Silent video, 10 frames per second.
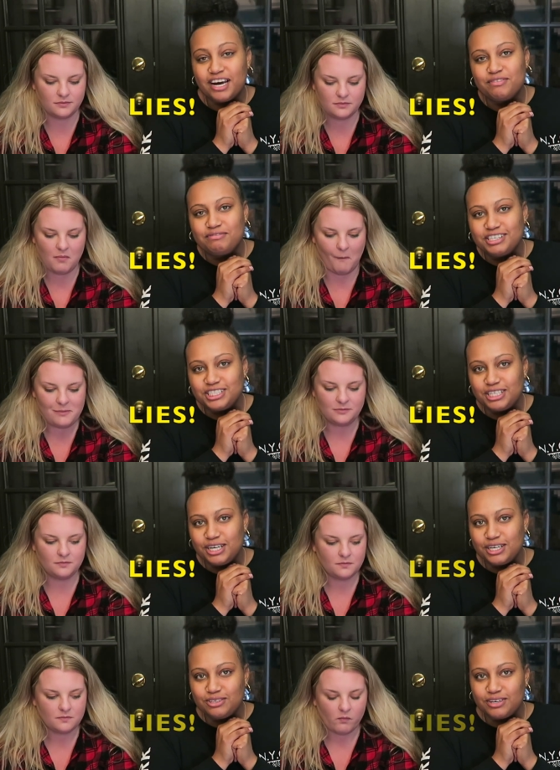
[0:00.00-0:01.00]
Speaker 1: yeah, if you're
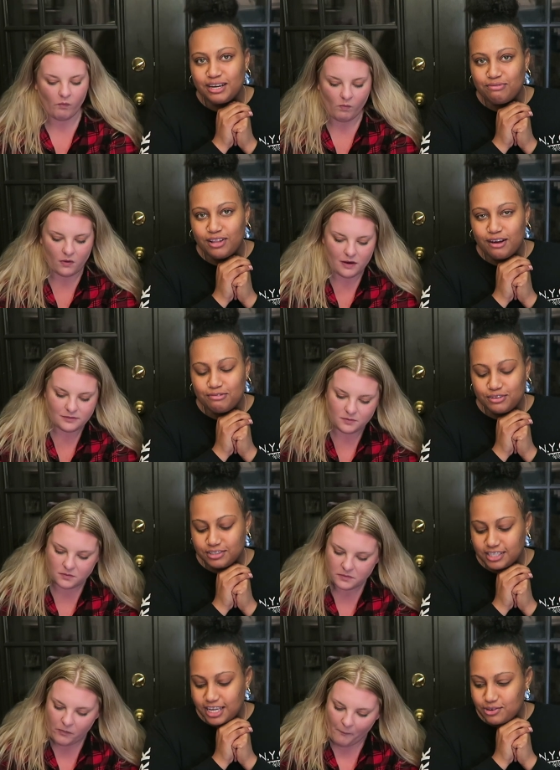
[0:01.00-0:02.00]
vegetarian, you get
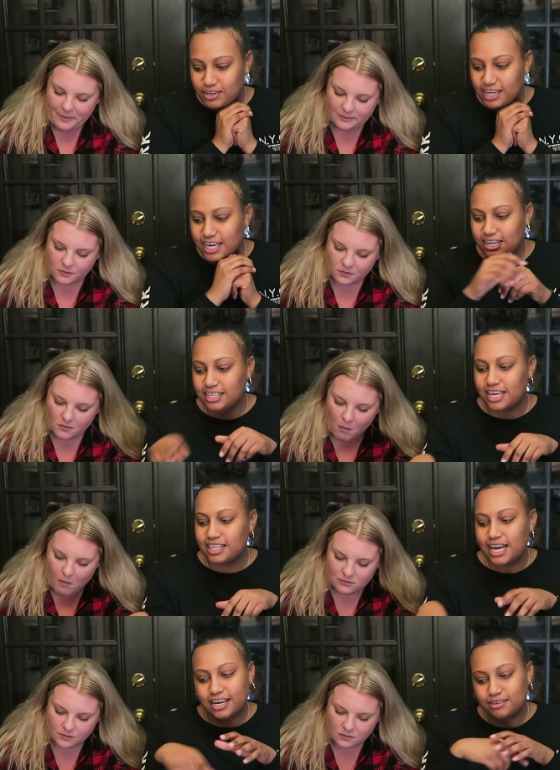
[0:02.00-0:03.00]
falafels and you can get it
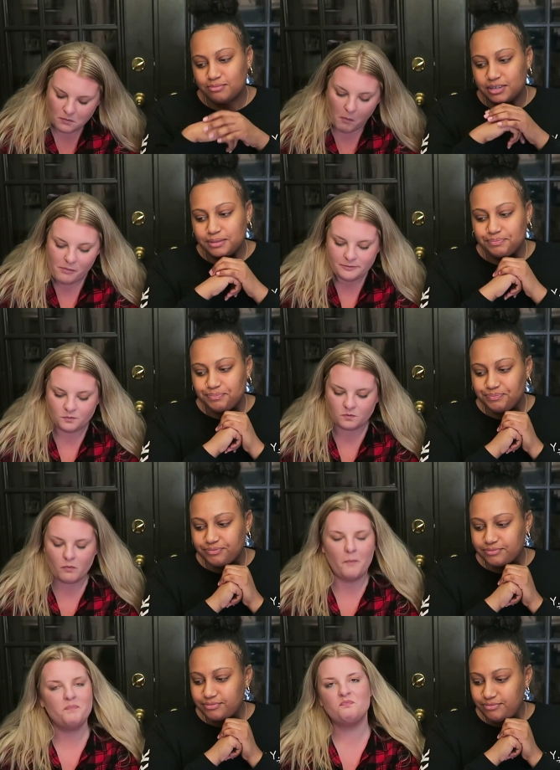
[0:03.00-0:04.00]
like that, but.
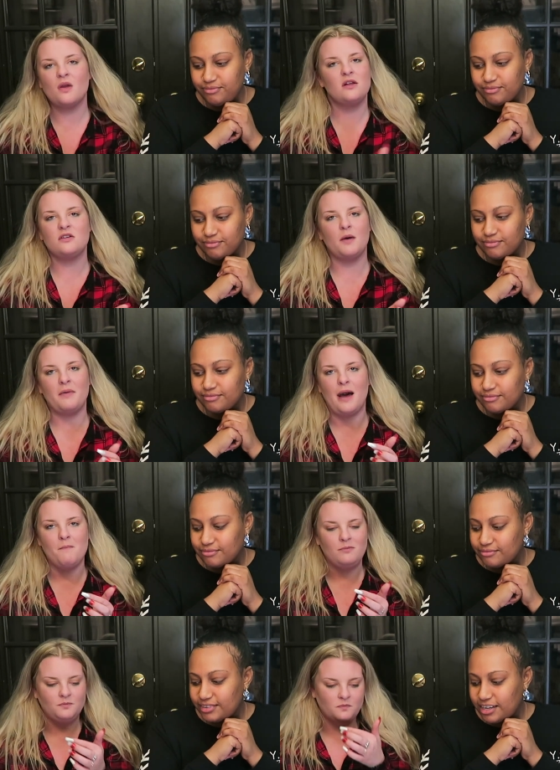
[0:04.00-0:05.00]
It's not
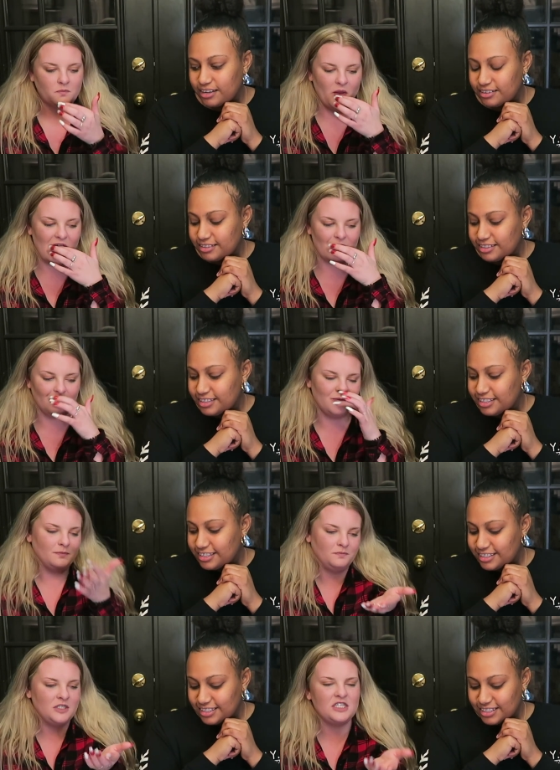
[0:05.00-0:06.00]
bad. Yeah.
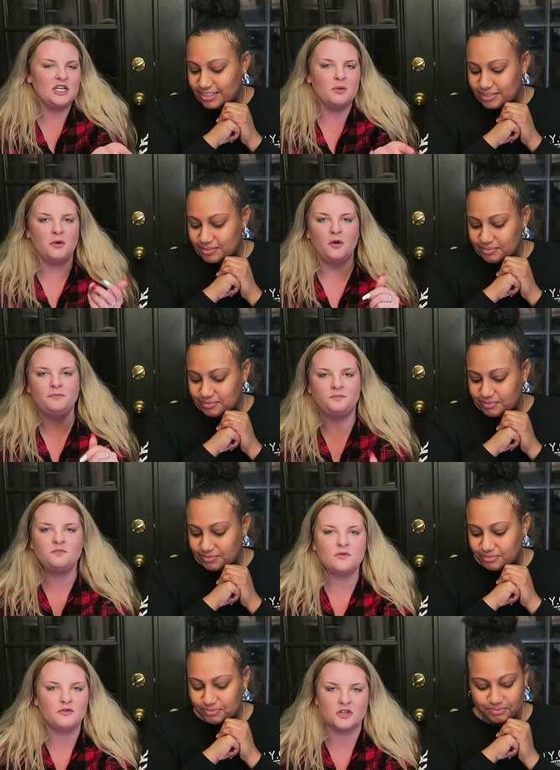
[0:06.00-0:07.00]
Speaker 2: It's eatable,
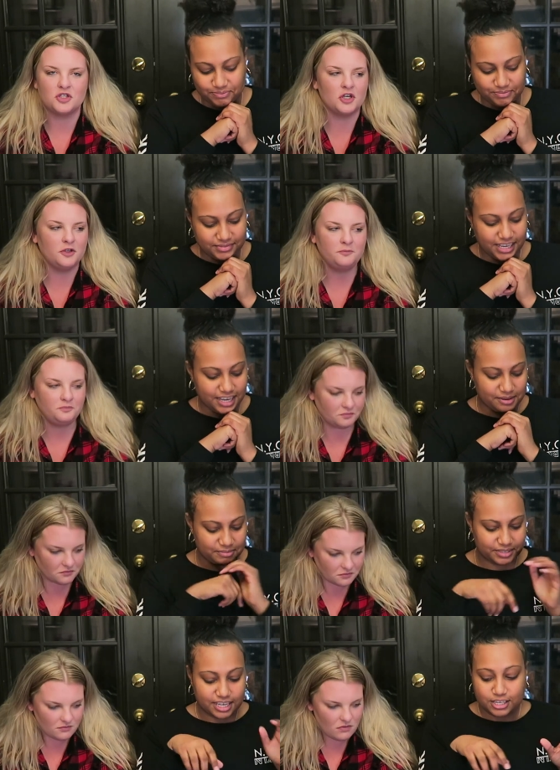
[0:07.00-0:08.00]
for sure. Okay.
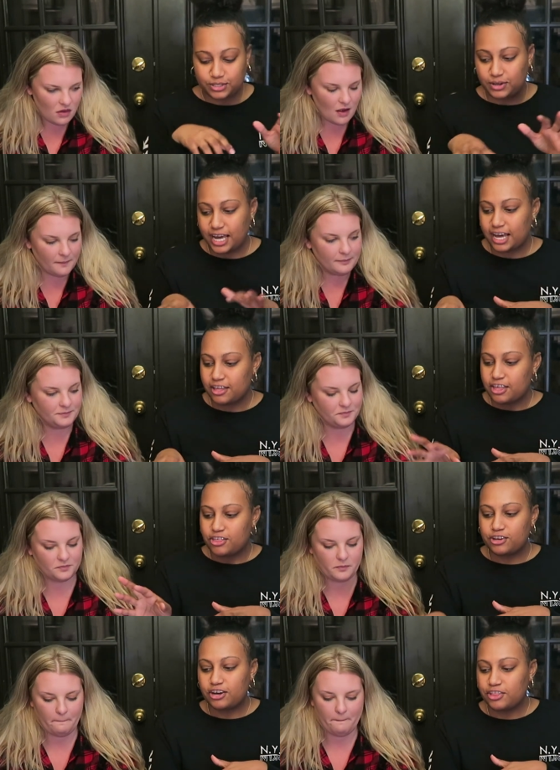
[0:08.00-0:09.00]
Speaker 1: So yeah,
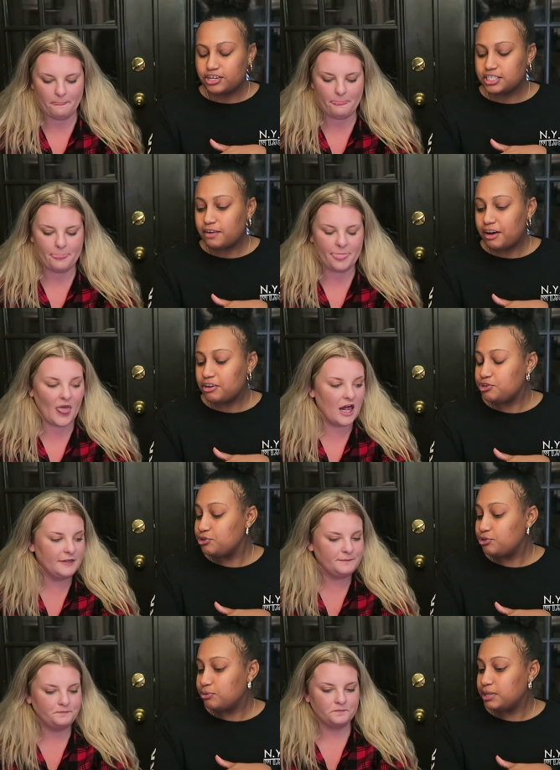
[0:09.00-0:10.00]
the other stuff, do
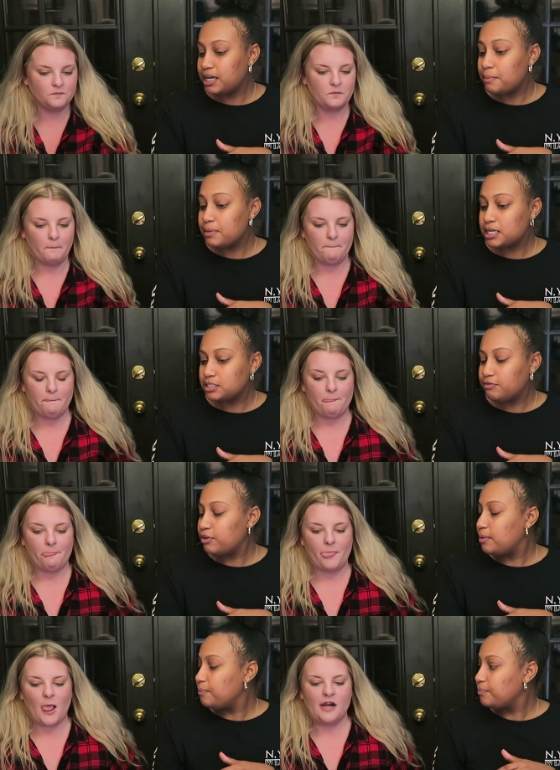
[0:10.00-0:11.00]
you normally get mixed
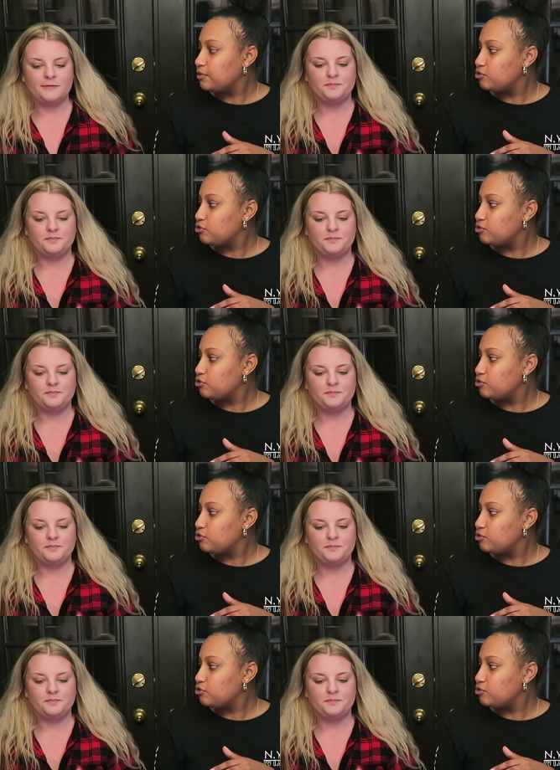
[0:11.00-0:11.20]
from